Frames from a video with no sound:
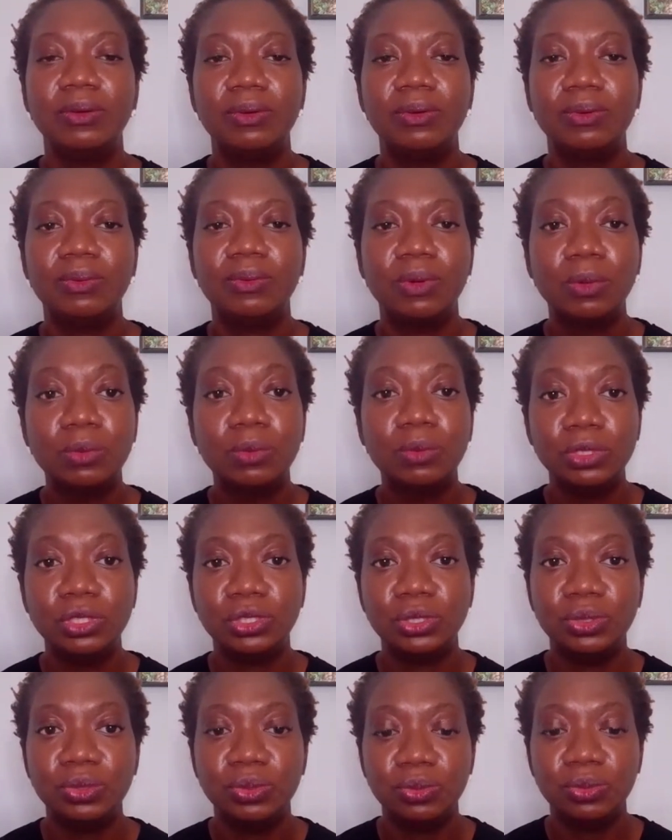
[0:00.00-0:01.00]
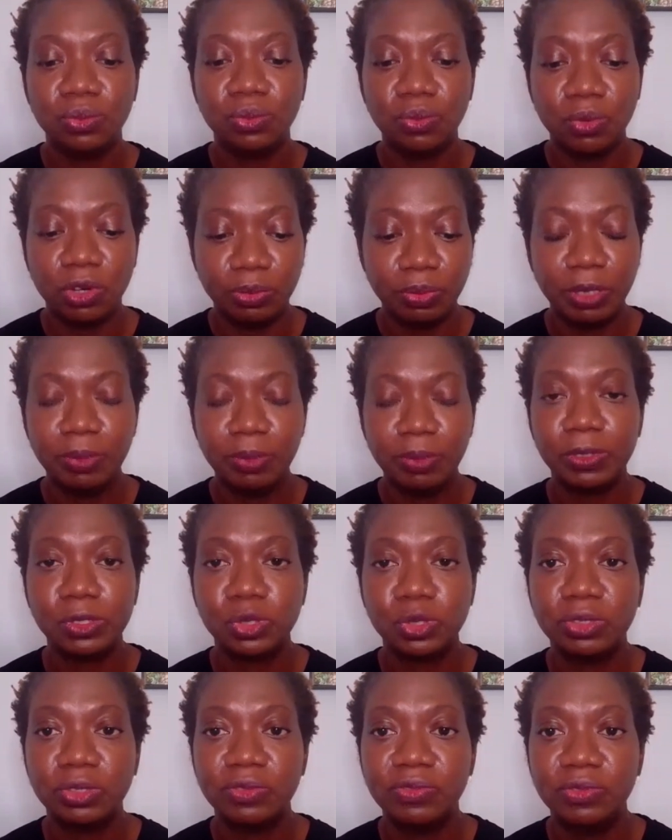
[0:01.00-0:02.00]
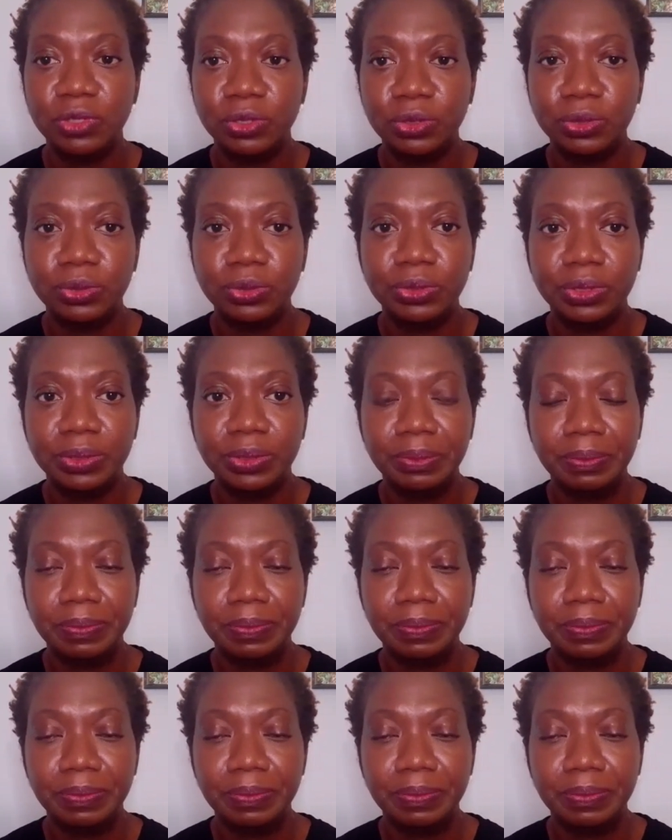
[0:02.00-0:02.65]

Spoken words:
what would you want people to have known?